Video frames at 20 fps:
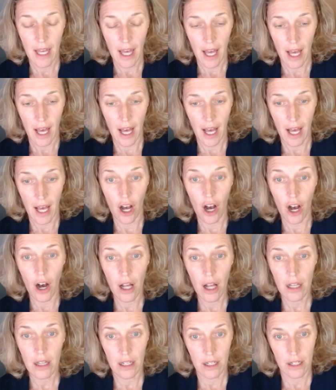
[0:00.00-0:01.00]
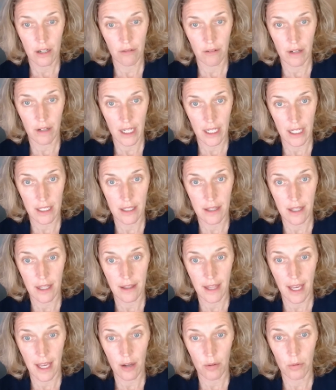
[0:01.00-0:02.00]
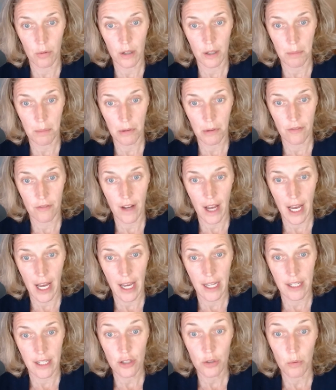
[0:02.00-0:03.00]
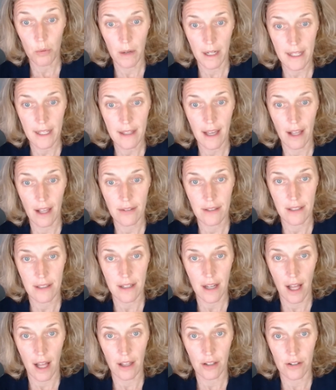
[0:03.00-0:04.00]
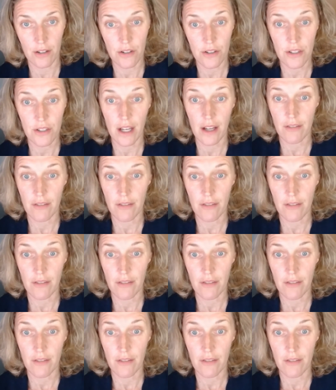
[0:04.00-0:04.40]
all agreed that they would provide $20,000